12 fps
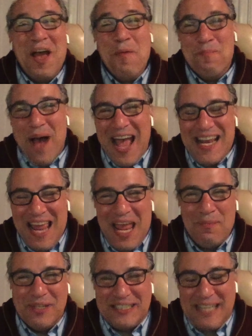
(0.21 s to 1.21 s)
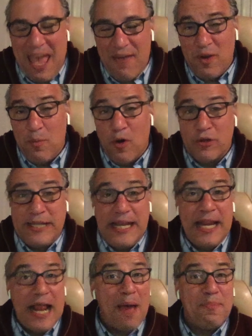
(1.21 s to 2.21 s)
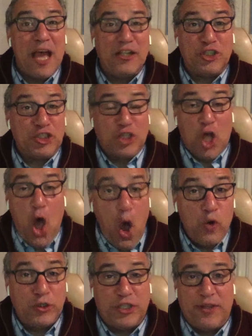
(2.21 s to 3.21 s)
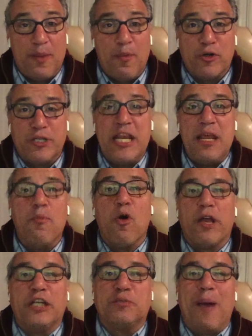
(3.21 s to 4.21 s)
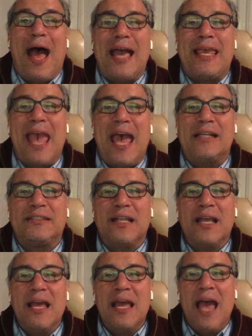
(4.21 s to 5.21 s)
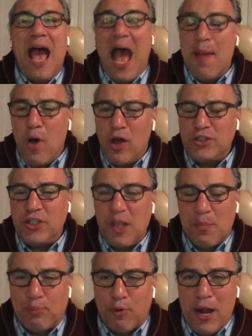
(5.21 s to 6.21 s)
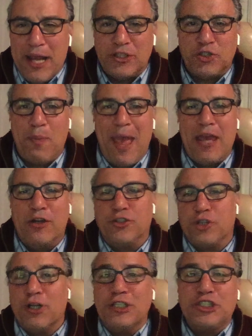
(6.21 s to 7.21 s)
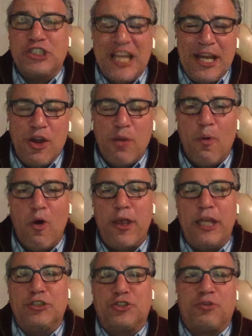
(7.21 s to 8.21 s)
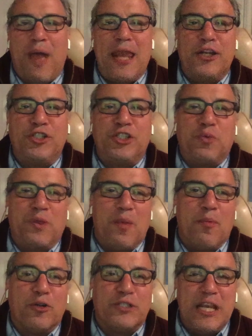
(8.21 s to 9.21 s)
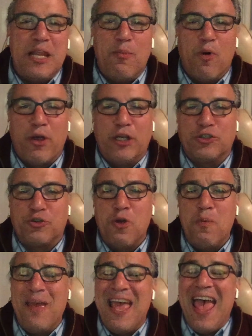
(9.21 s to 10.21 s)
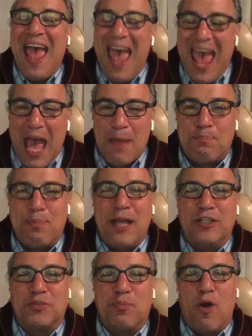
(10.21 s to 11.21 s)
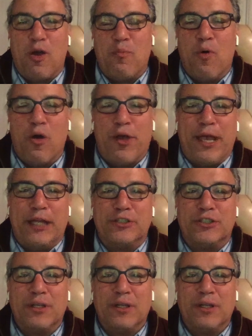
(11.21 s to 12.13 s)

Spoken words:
My name is Kevin Martini, and I'm not just the host of the Martini Mortgage Podcast. I'm also the branch manager and senior mortgage strategist with the Martini Mortgage Group at Benchmark Mortgage.